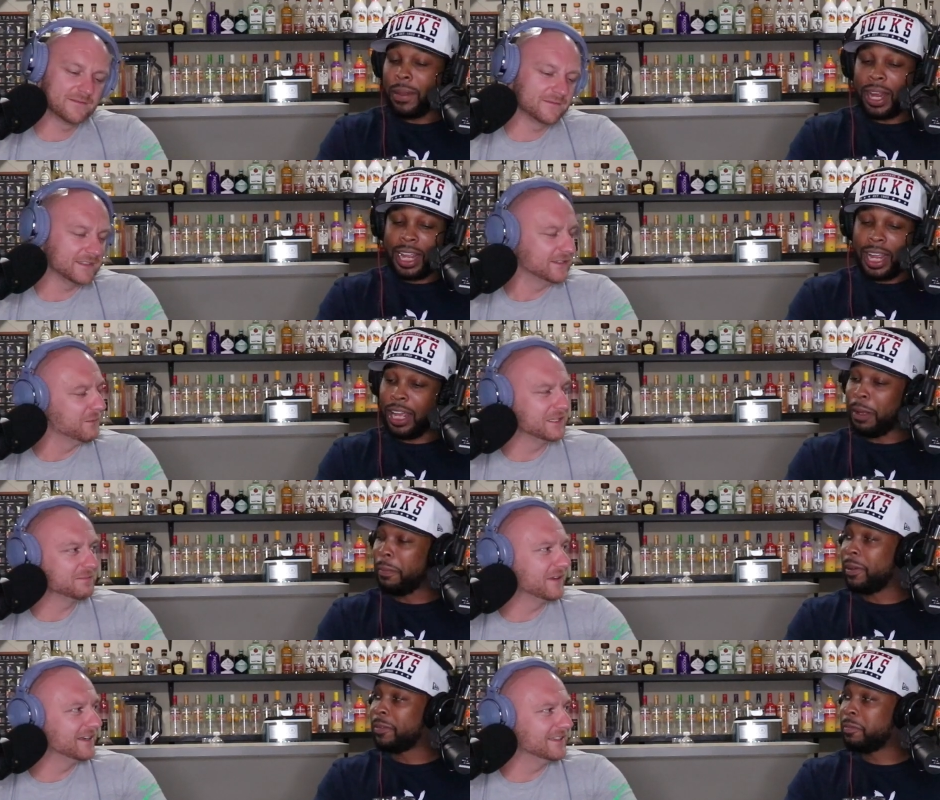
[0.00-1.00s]
Speaker 1: I can't so
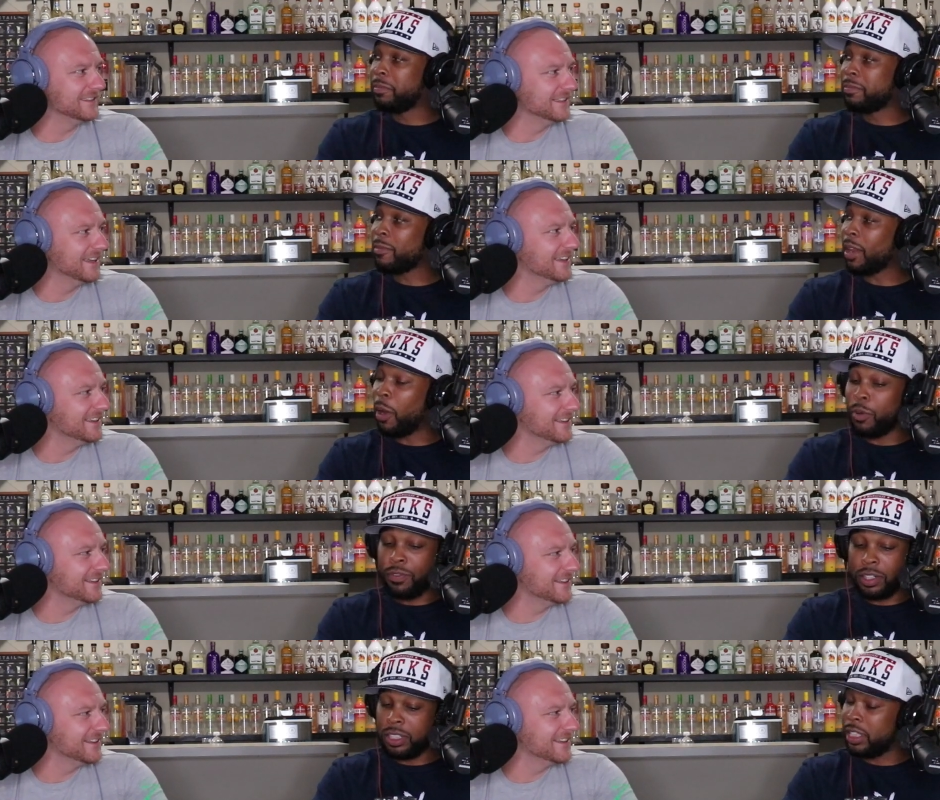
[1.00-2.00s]
help much it. money to see that. I would
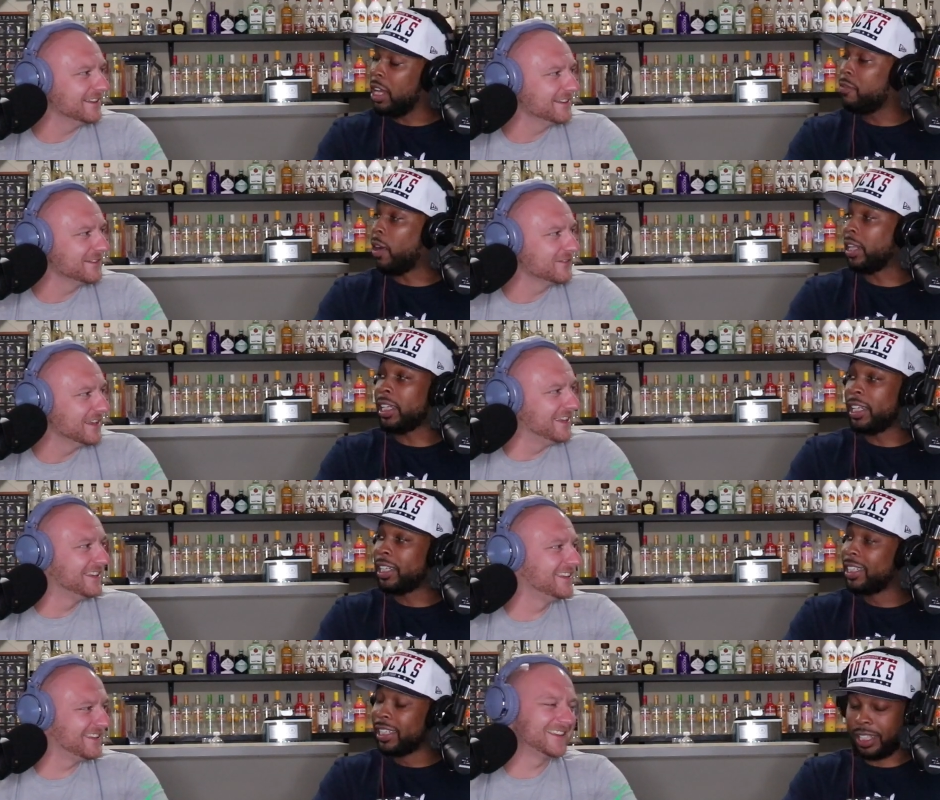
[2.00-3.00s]
feel deceived right
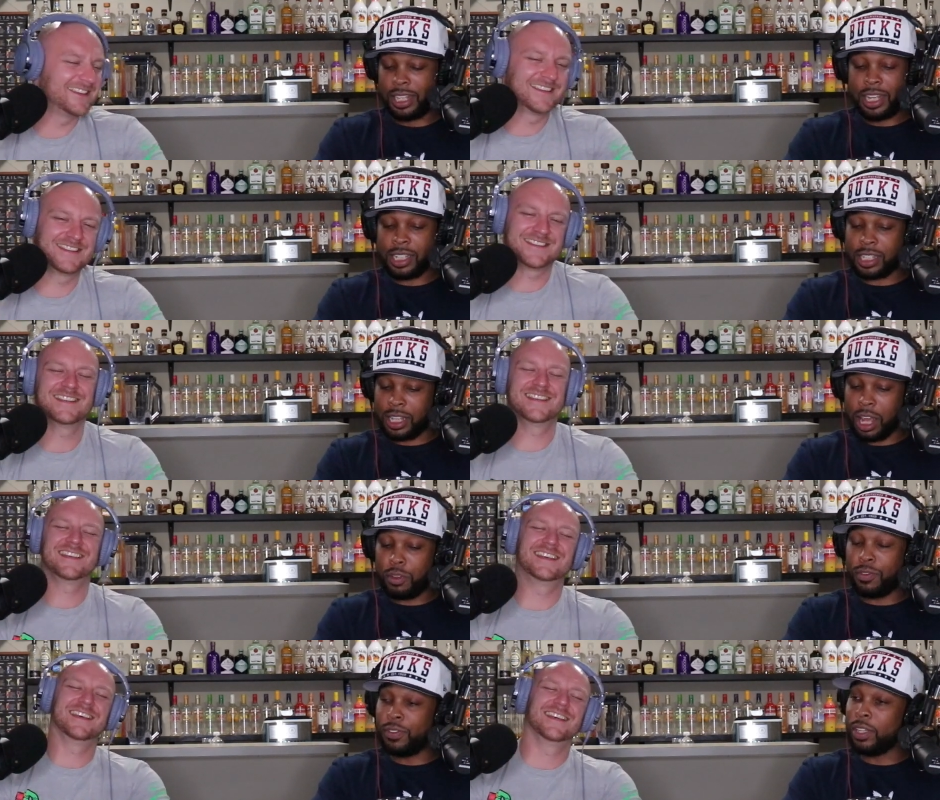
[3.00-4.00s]
there. I
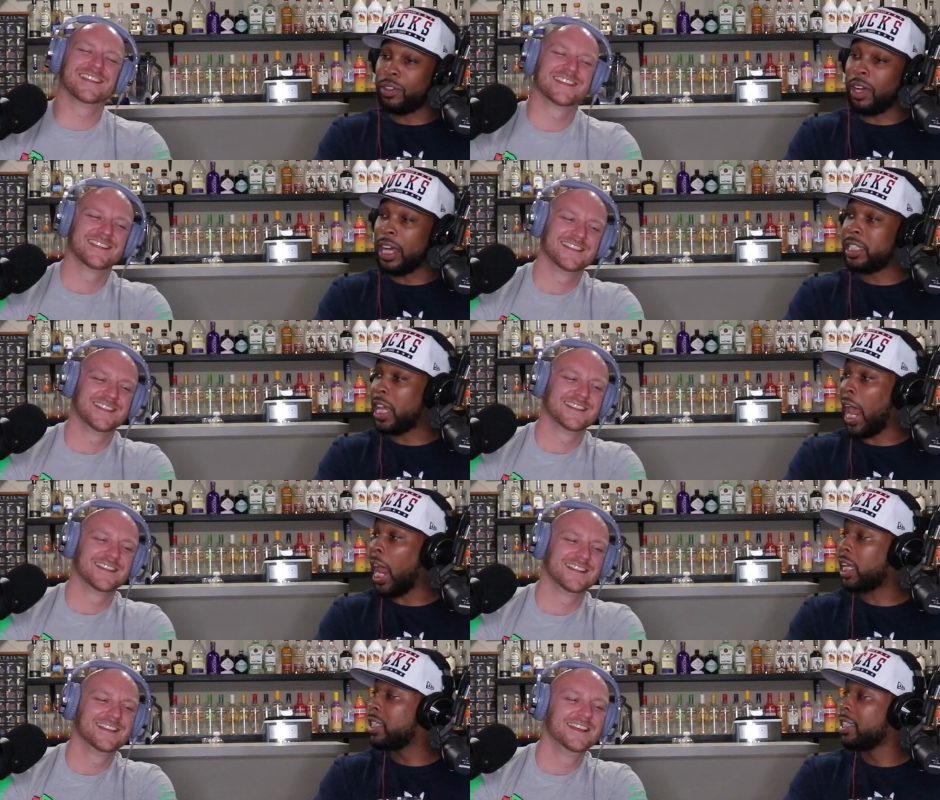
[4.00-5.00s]
would feel
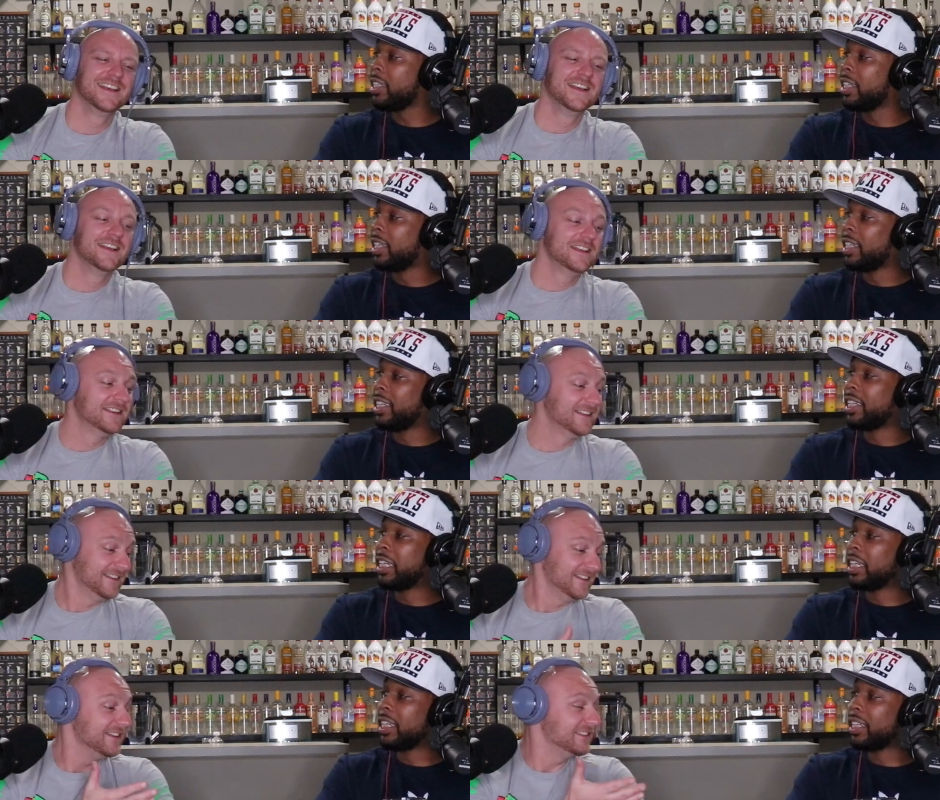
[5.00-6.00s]
attacked.
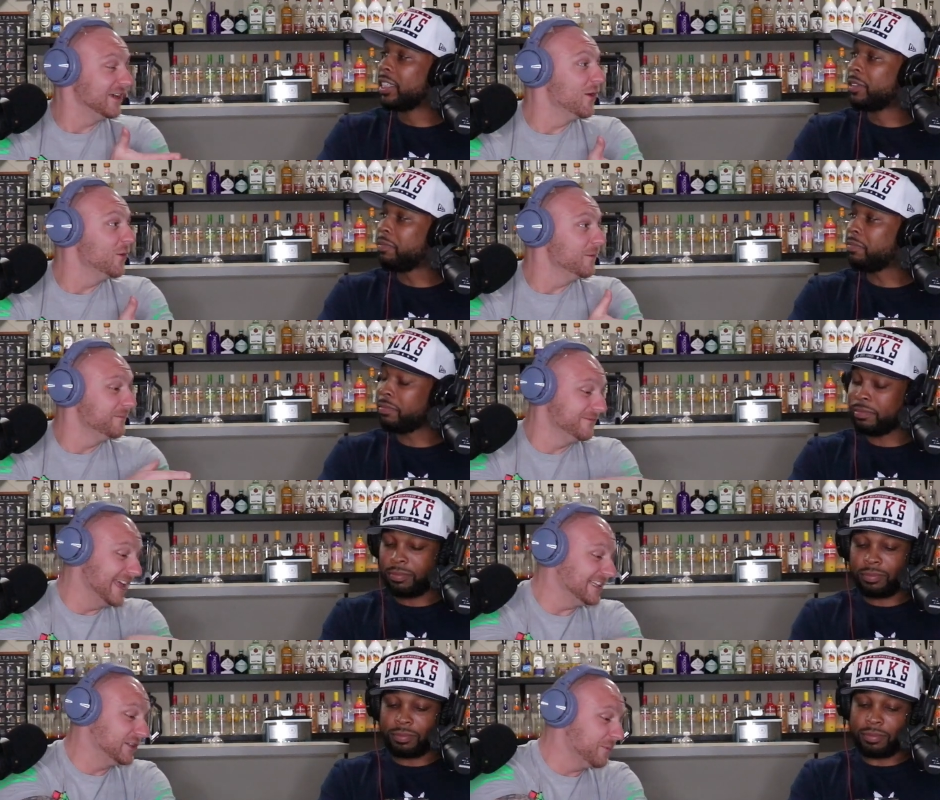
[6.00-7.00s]
Speaker 2: So
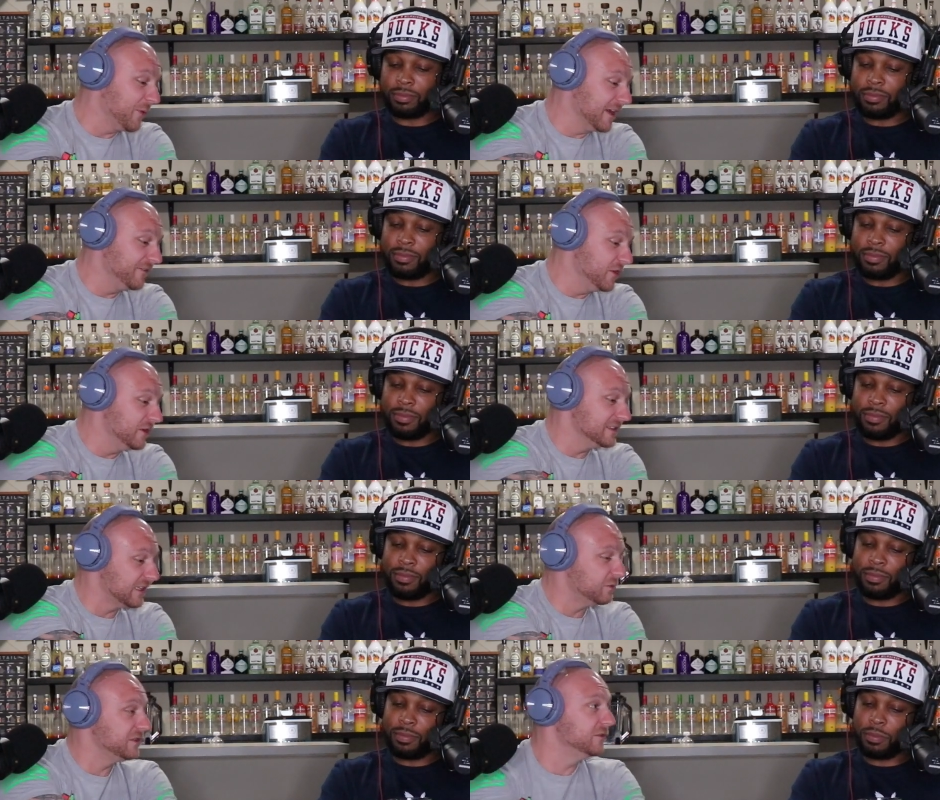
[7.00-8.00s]
that's your point of view because
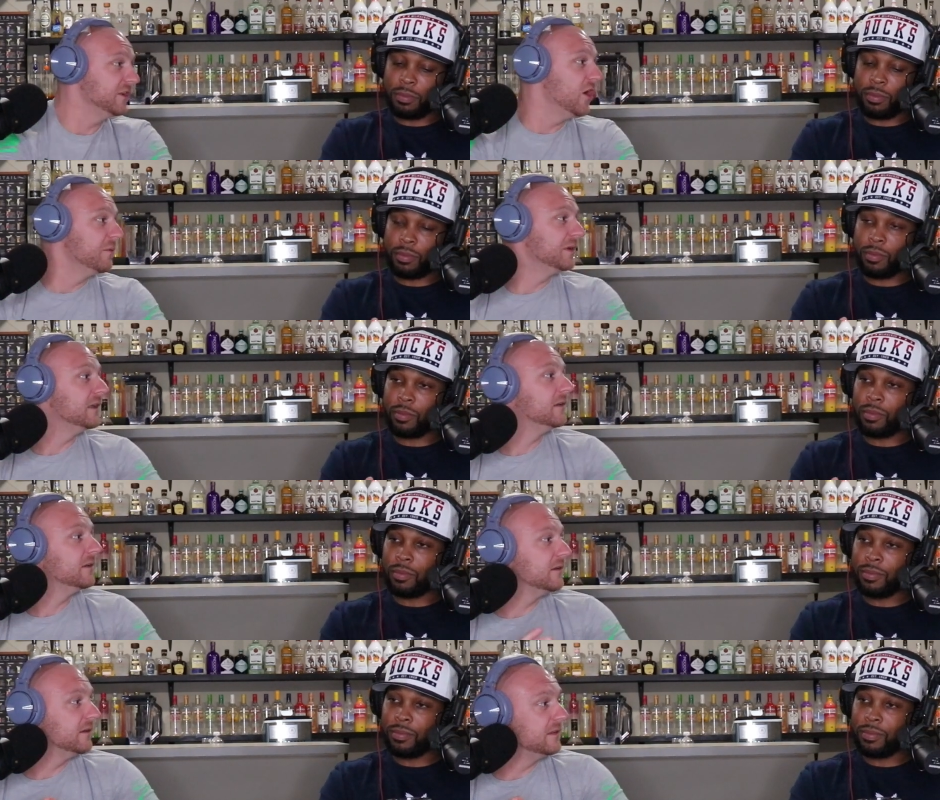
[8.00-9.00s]
that's what you know. But
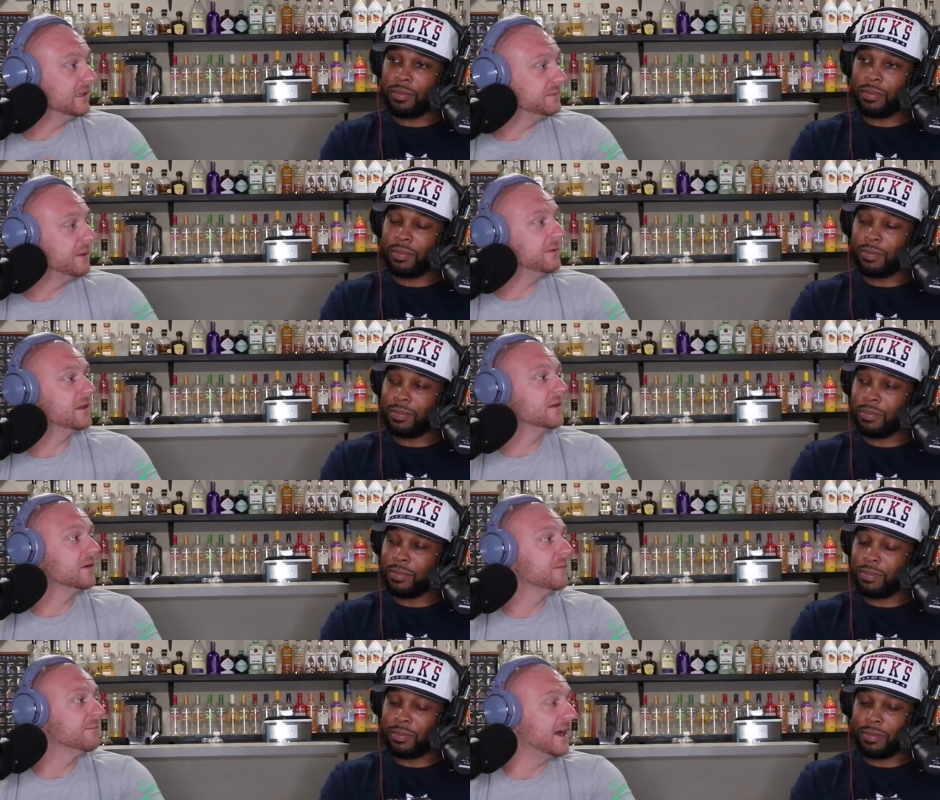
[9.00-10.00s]
these people that
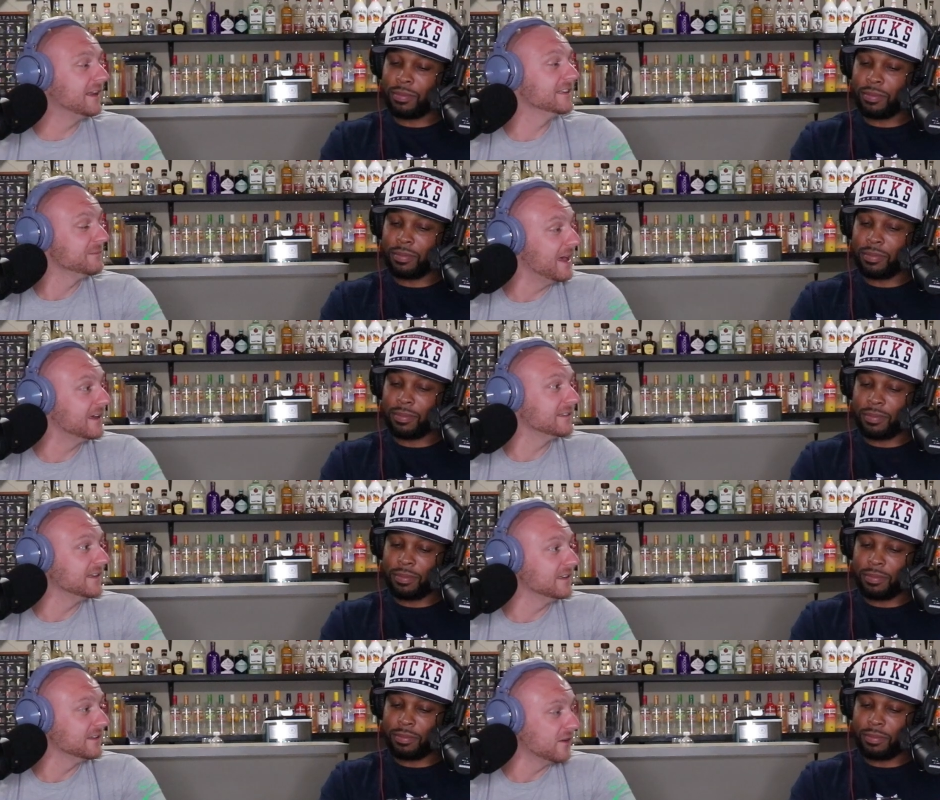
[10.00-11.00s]
are buying this
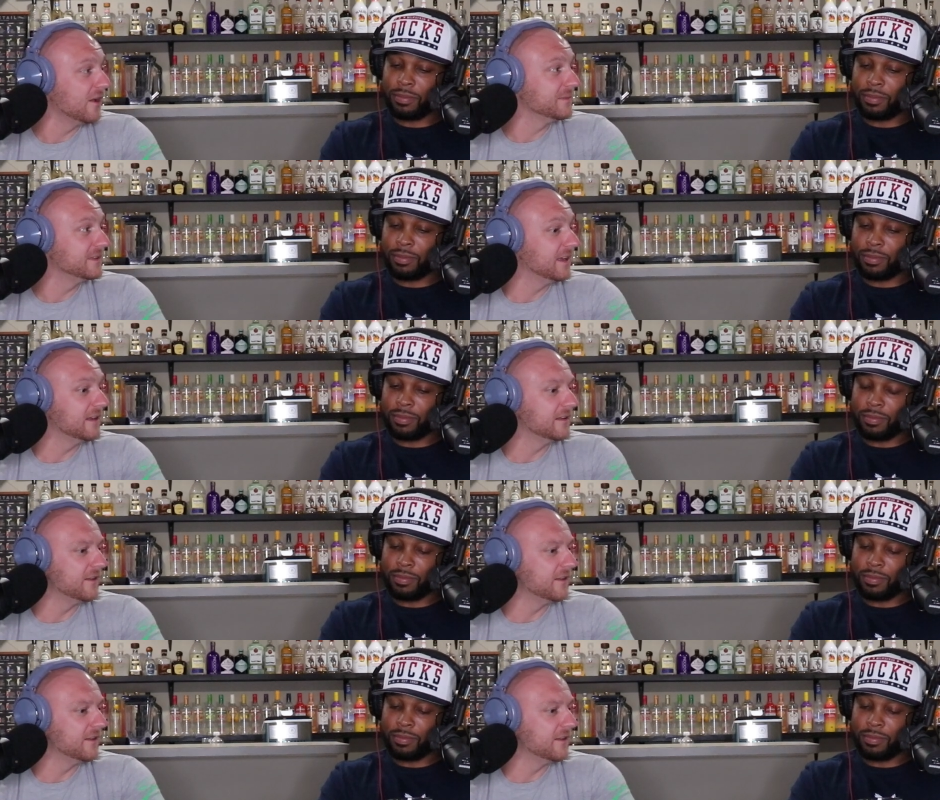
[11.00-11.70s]
magazine is all I'm saying.